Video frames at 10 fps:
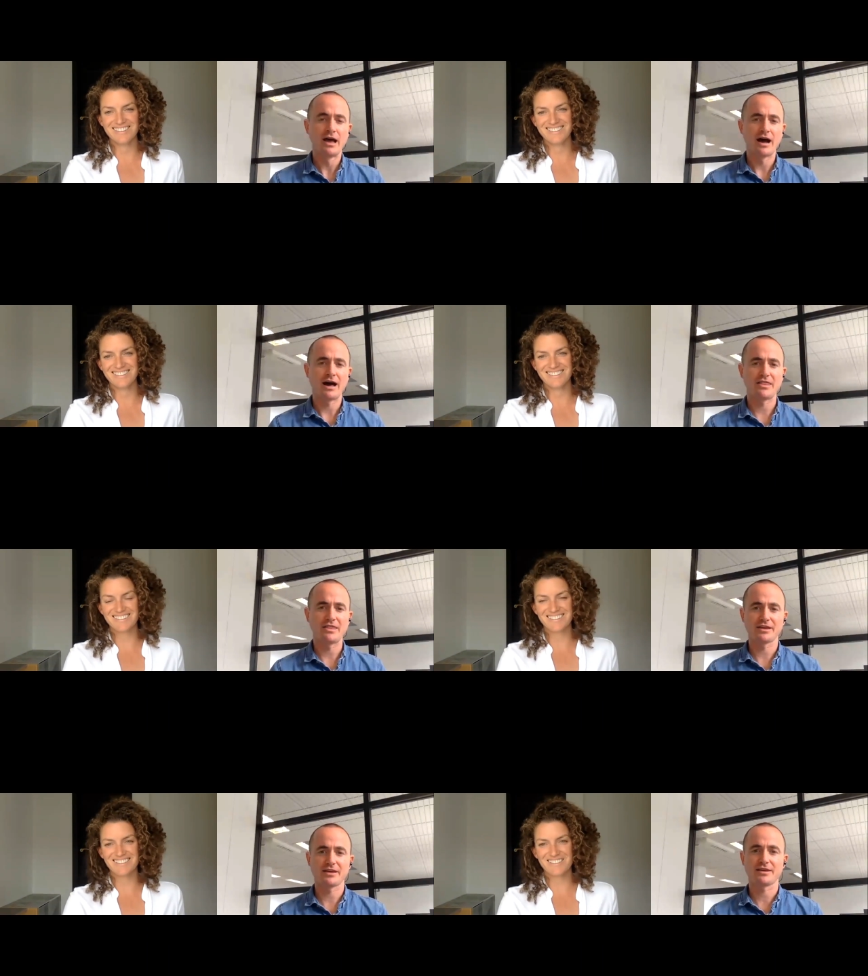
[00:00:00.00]
Speaker 1: But
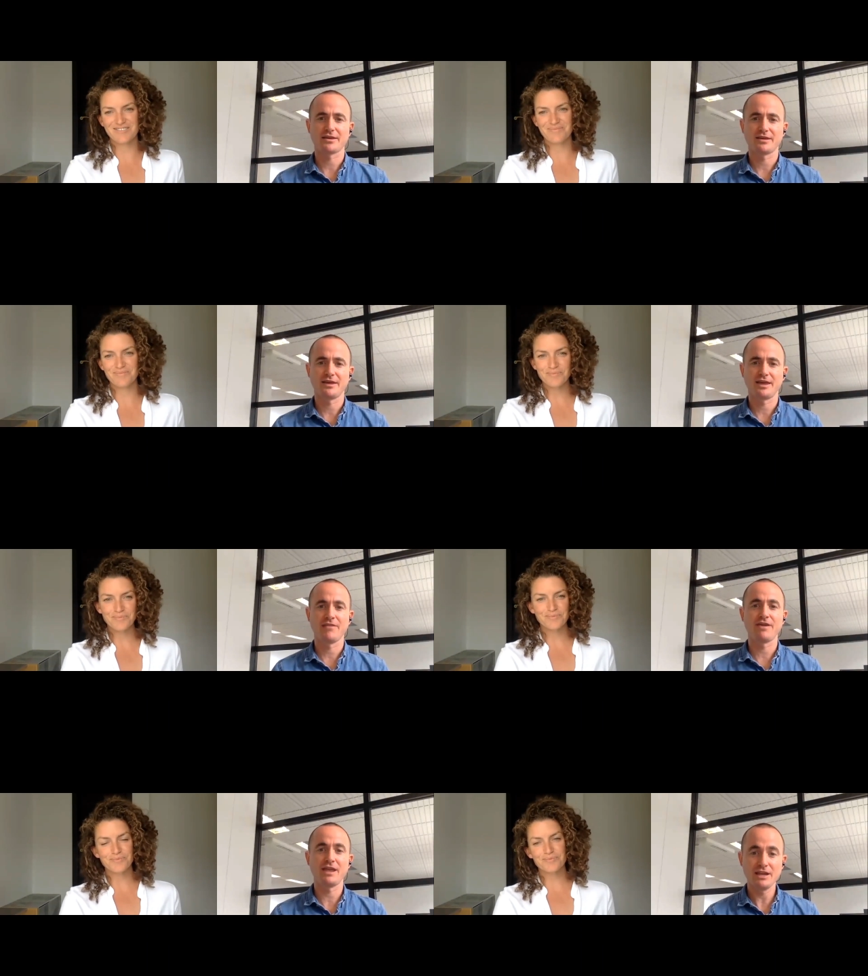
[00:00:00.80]
I think
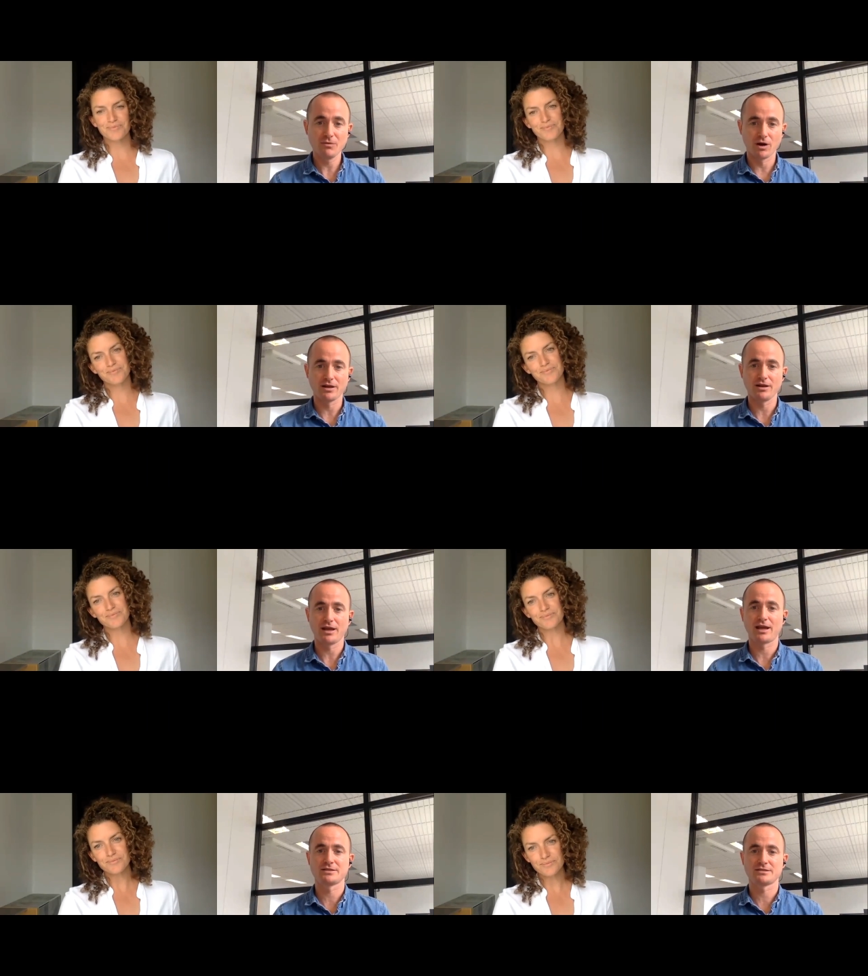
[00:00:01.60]
if
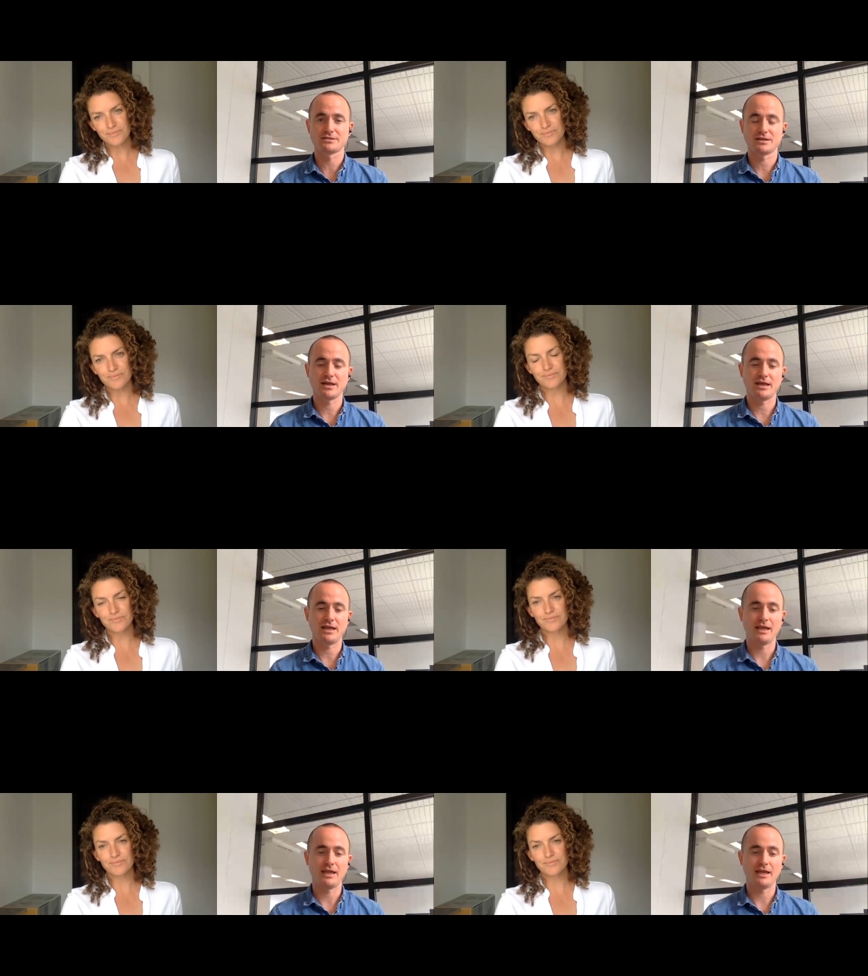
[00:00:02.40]
anyone has